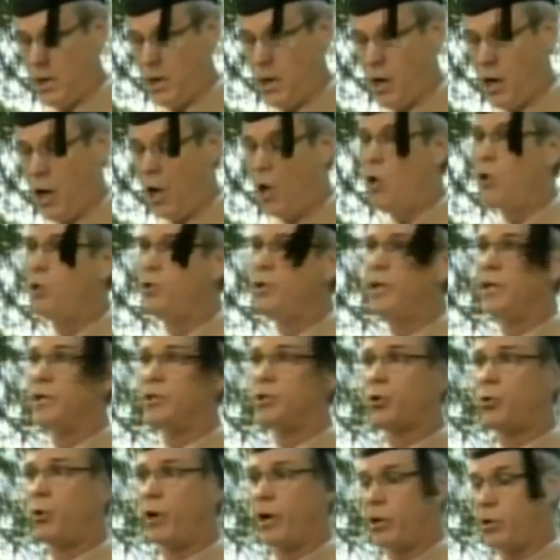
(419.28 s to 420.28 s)
honed
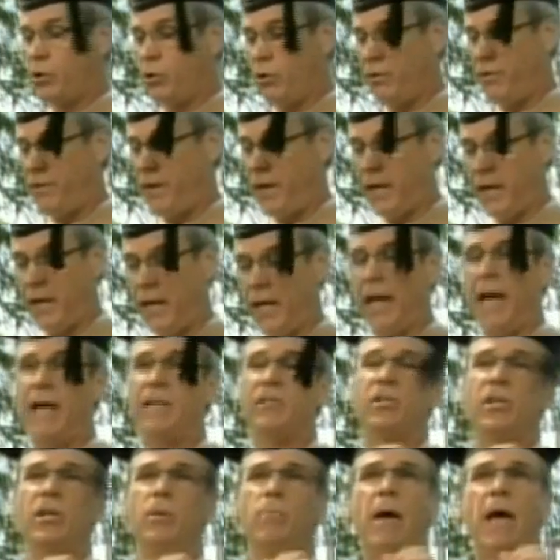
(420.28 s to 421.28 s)
his critical thinking
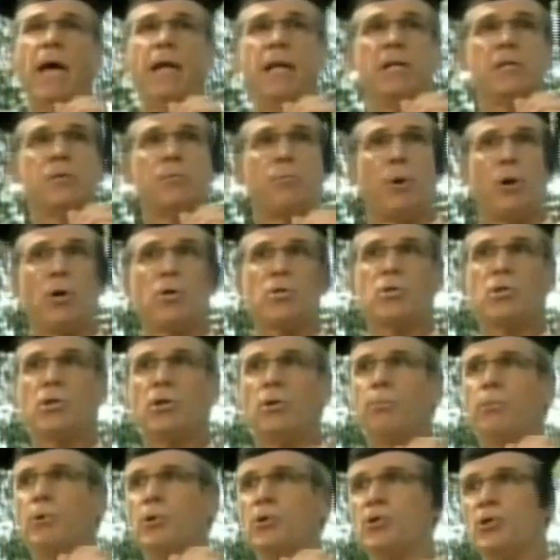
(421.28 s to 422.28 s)
as he made his
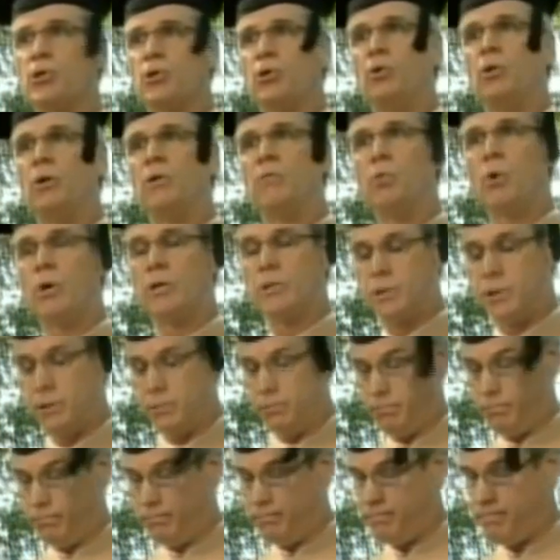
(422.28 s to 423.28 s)
personal pursuit of wisdom.
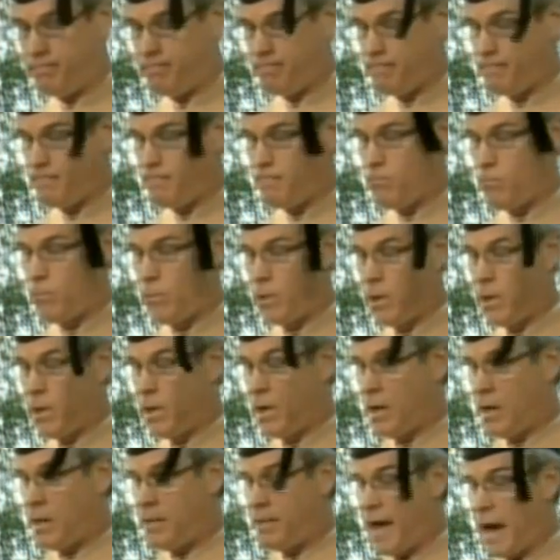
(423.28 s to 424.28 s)

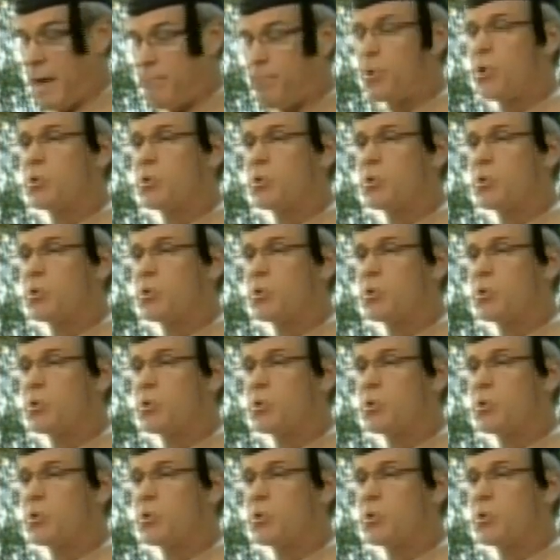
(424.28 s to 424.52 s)
That